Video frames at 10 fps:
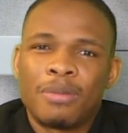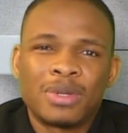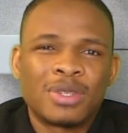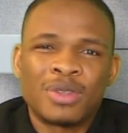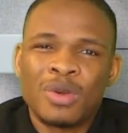But
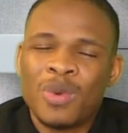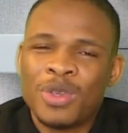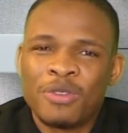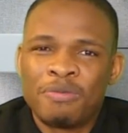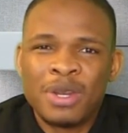it's not when
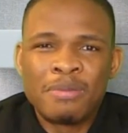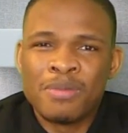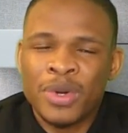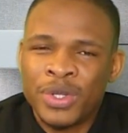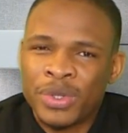you've been a
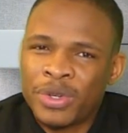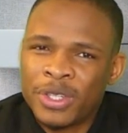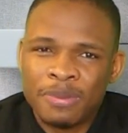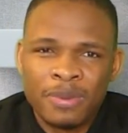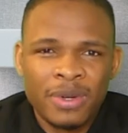monitoring
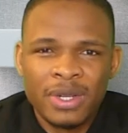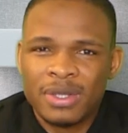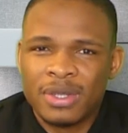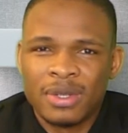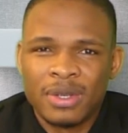
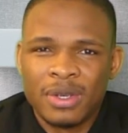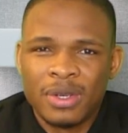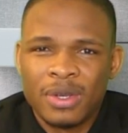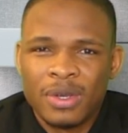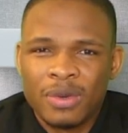spirit
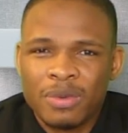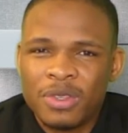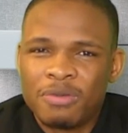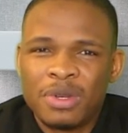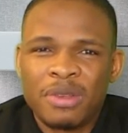when
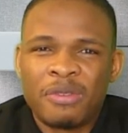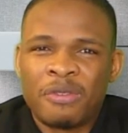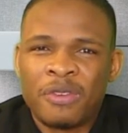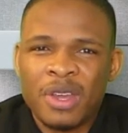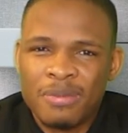you've been a
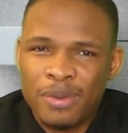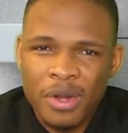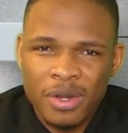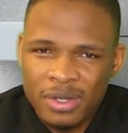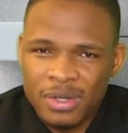fake
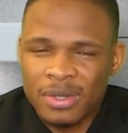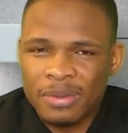blood,